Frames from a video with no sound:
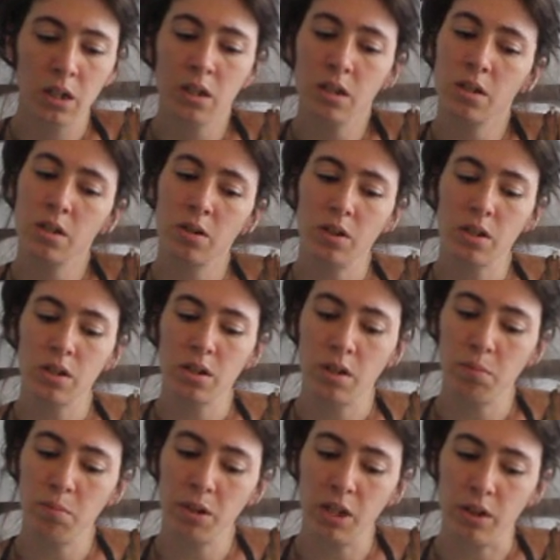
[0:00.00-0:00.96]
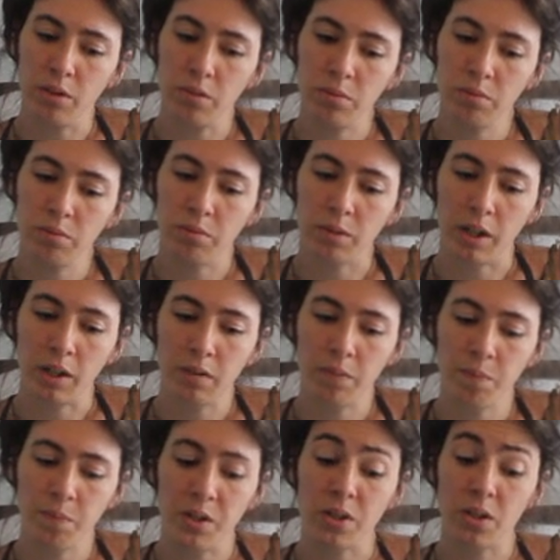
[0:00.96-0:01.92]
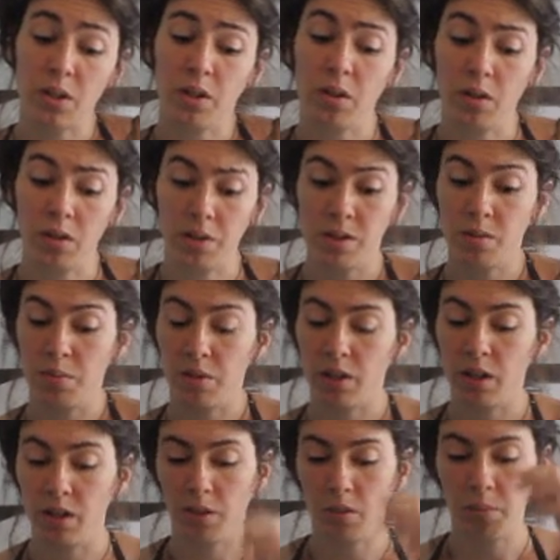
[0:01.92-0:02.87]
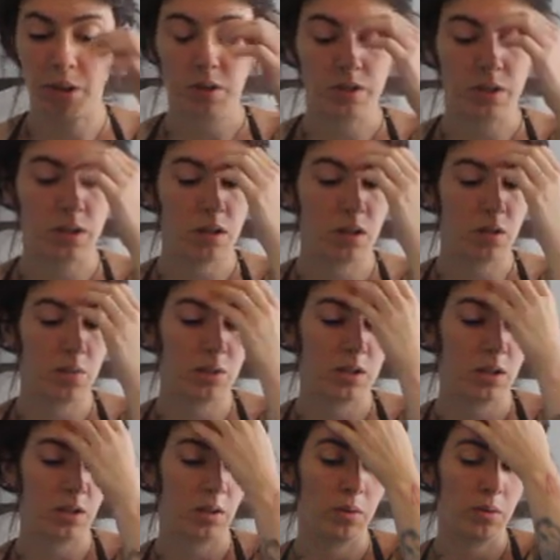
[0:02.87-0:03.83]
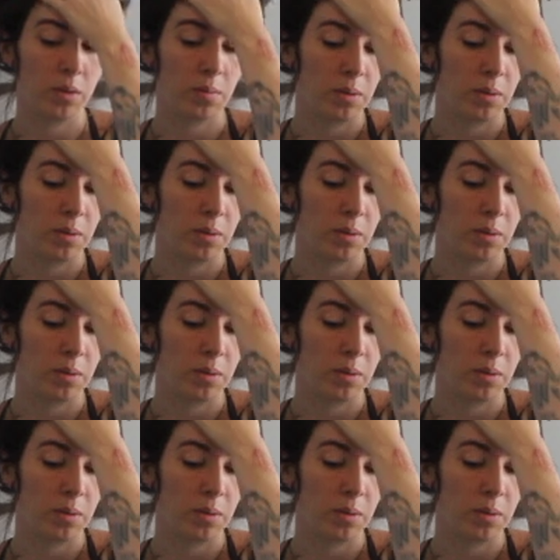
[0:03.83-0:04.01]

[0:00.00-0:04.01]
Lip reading: So this could be you, right? This could also be the other person that you were dealing with